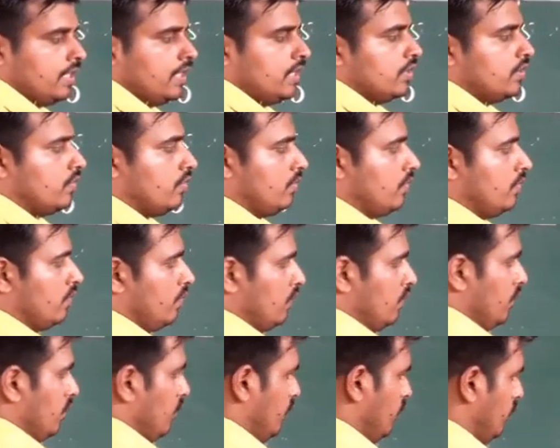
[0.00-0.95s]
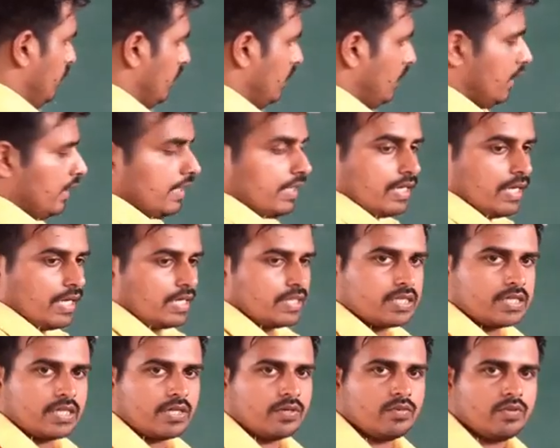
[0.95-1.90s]
So in
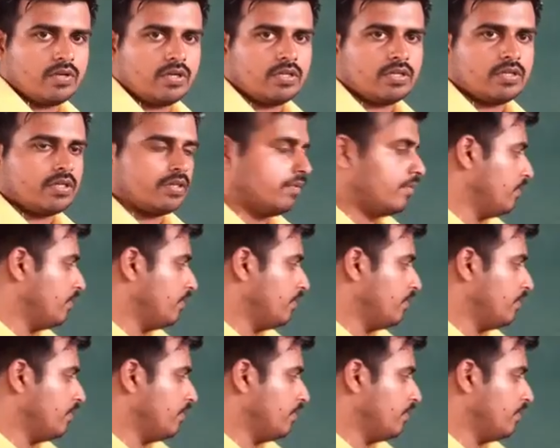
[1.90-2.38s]
last we learned,